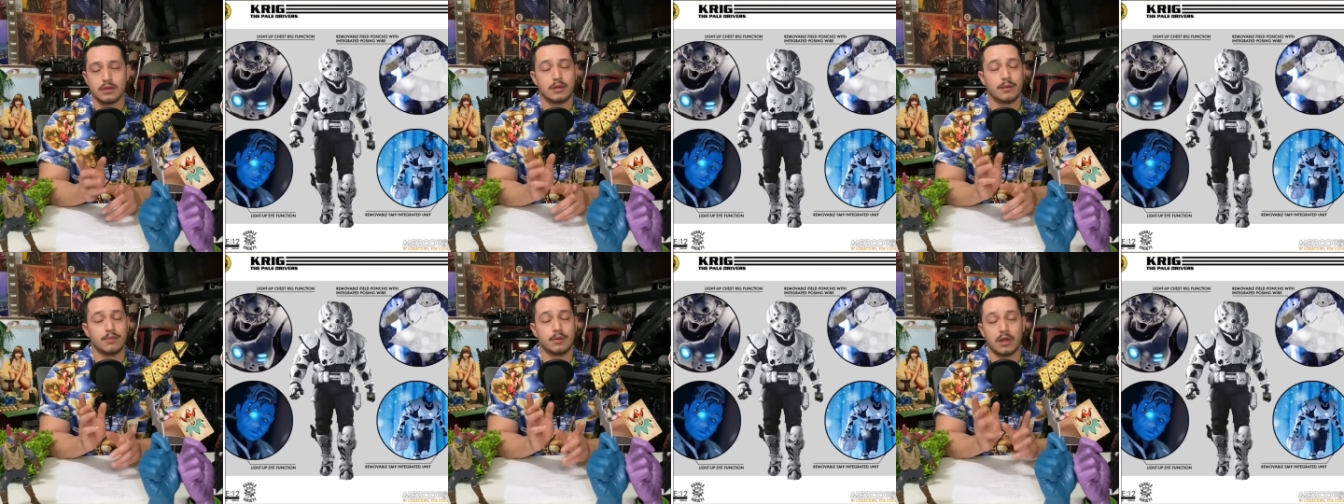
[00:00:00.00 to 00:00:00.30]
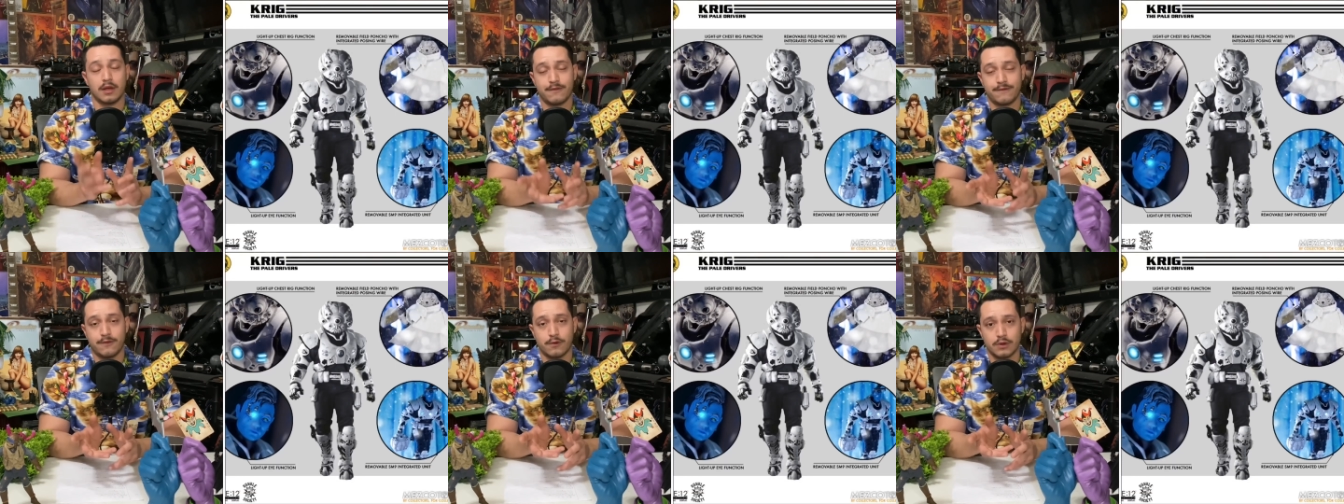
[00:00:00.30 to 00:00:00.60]
the
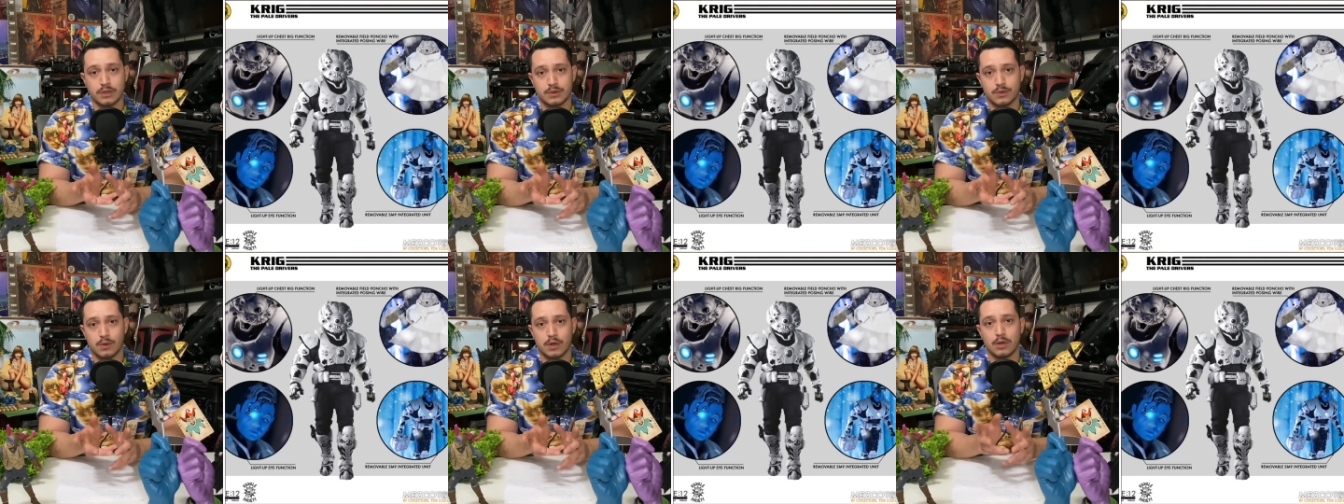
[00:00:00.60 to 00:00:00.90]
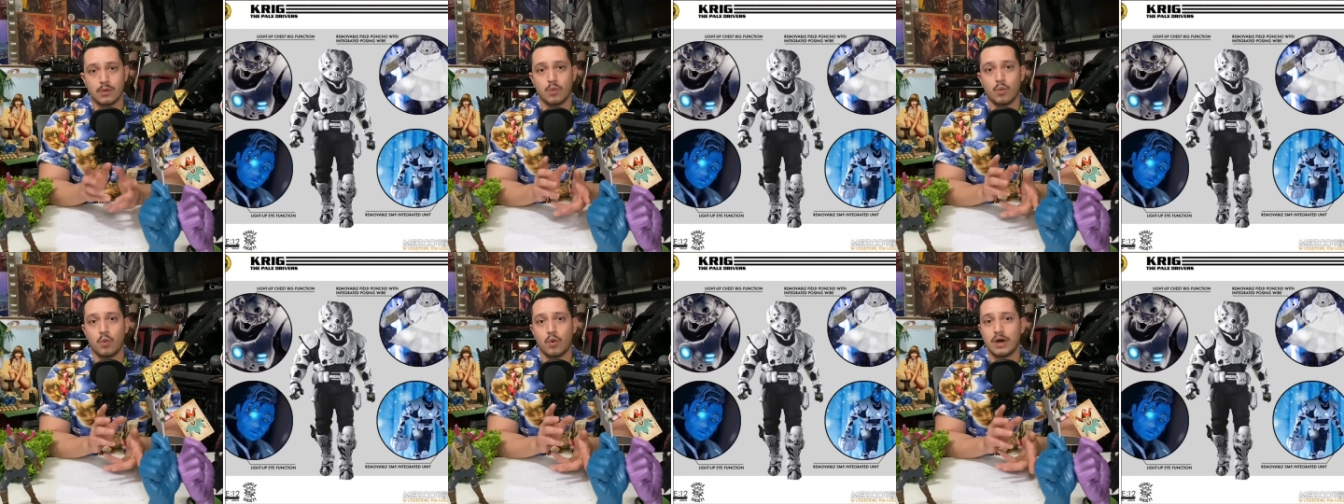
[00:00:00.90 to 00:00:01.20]
Blood Force
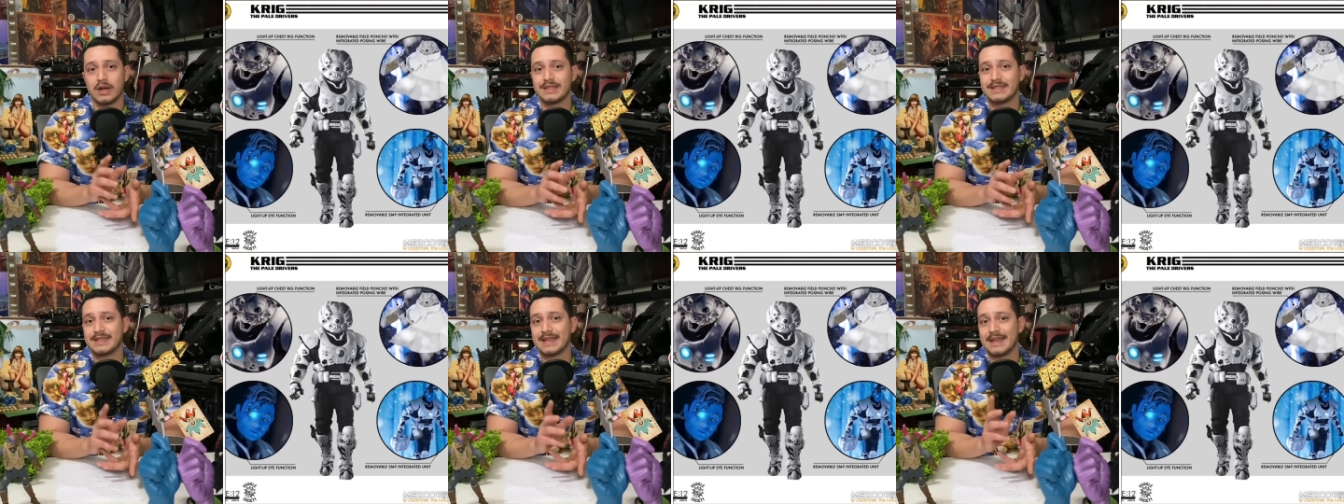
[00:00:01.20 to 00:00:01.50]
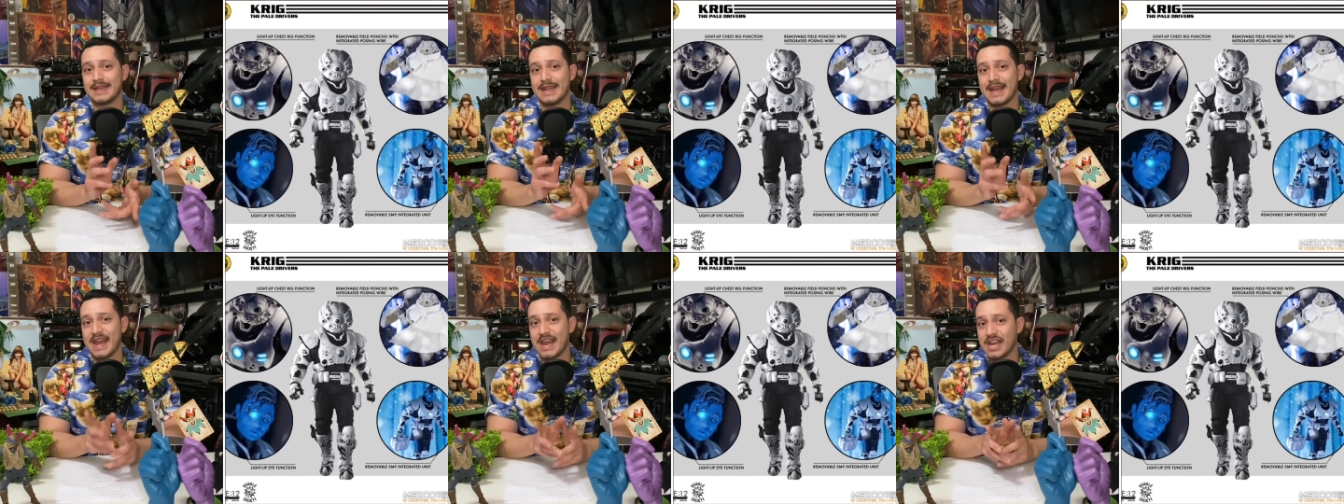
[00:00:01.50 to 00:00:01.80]
one was
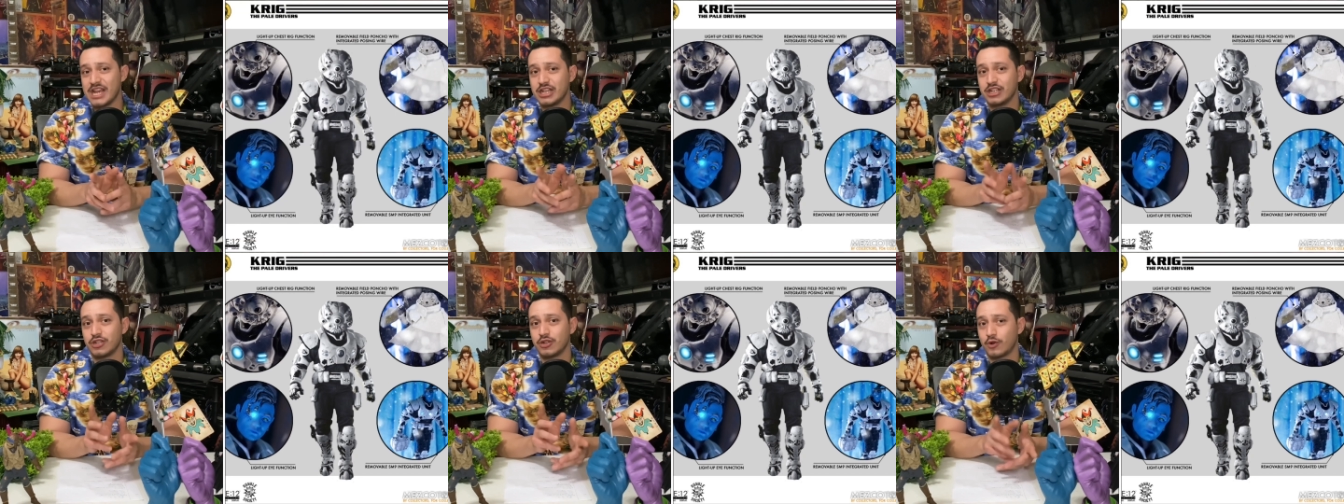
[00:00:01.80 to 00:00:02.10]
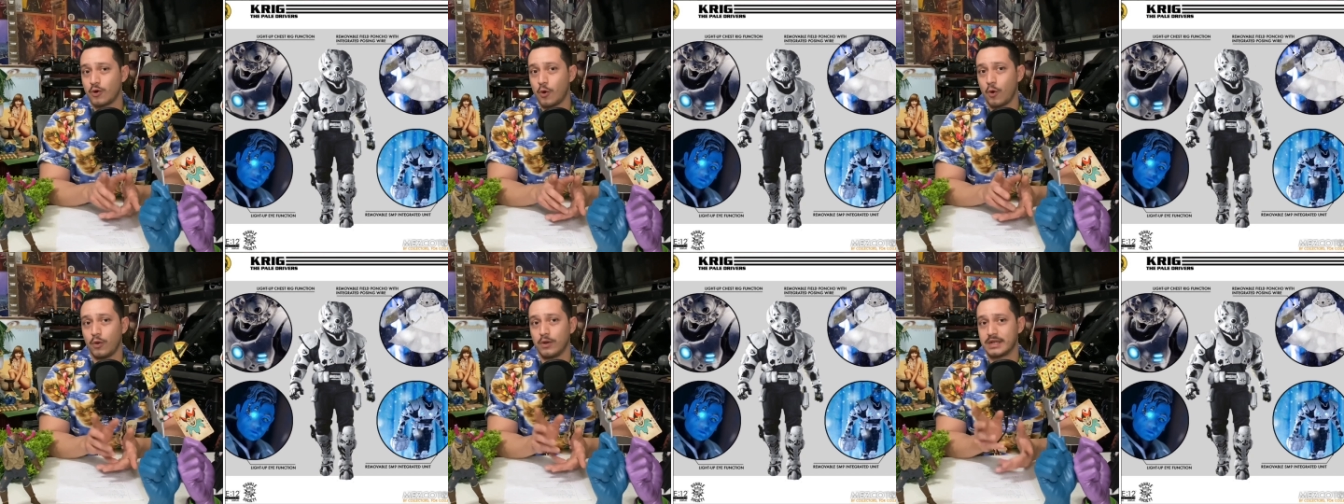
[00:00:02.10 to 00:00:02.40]
an Asia
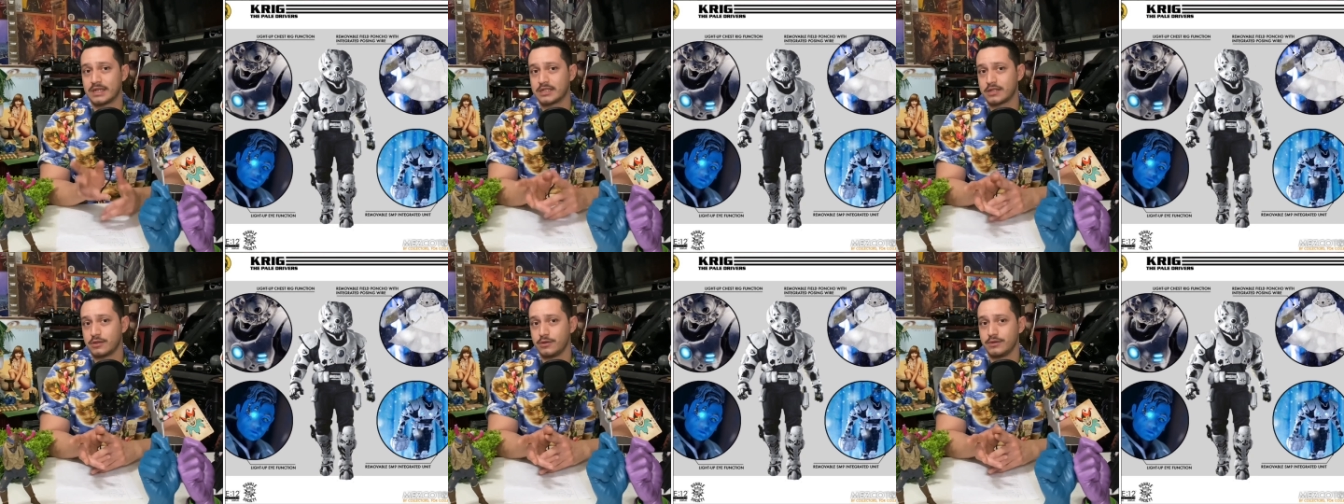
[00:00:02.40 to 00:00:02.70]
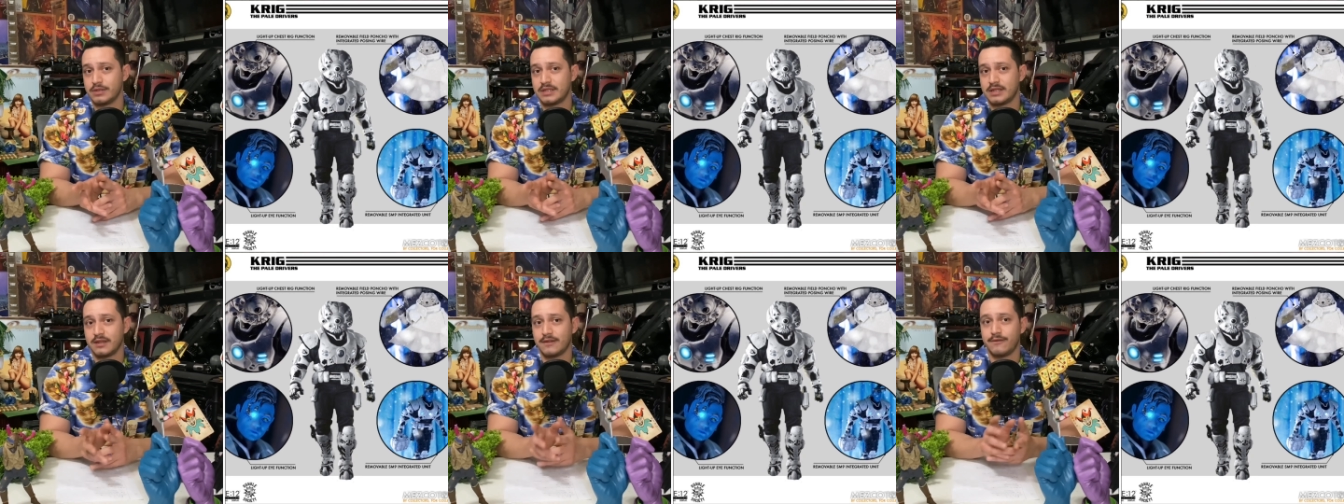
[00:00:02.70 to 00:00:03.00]
Gold
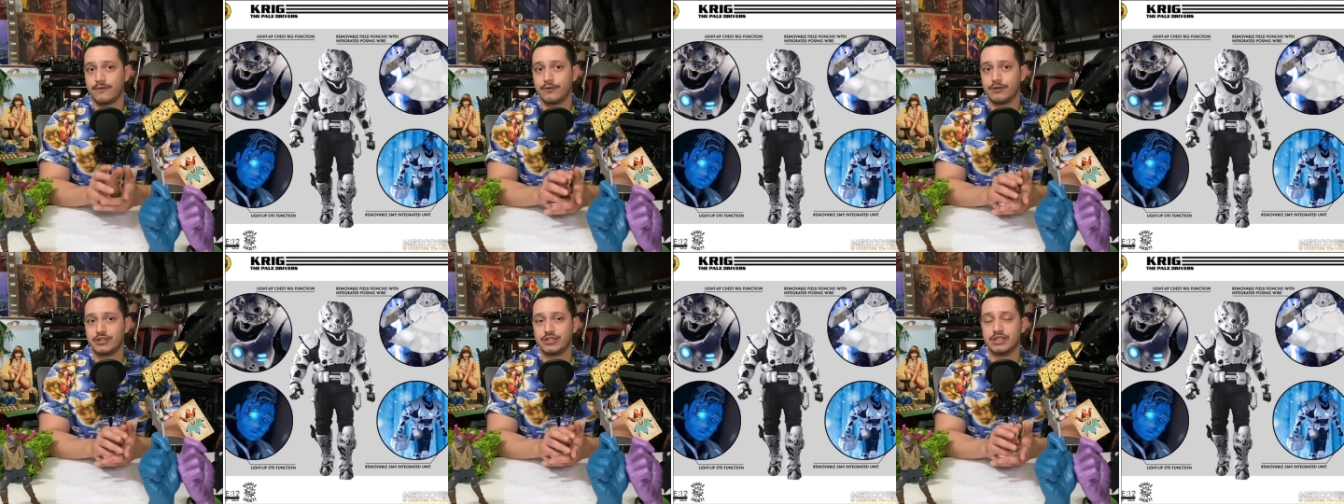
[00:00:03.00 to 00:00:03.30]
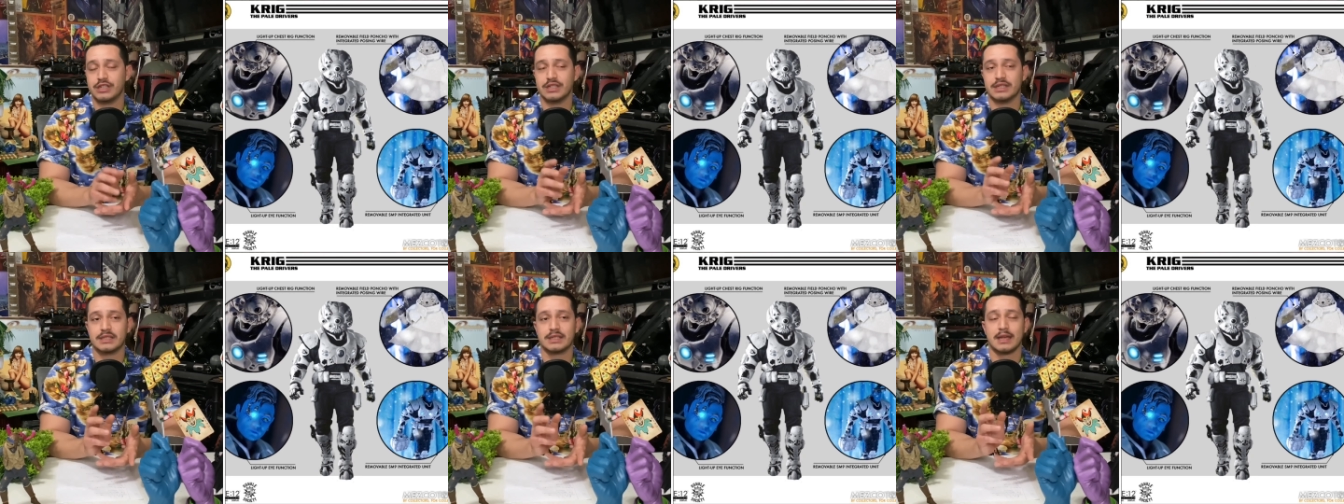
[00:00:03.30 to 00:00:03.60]
exclusive, which
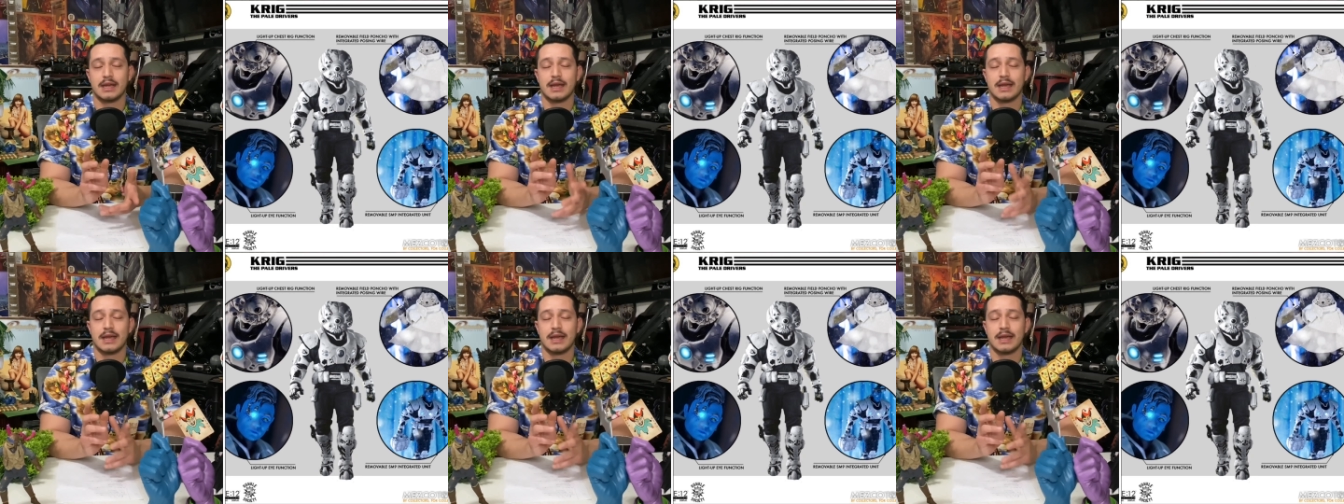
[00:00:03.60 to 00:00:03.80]
is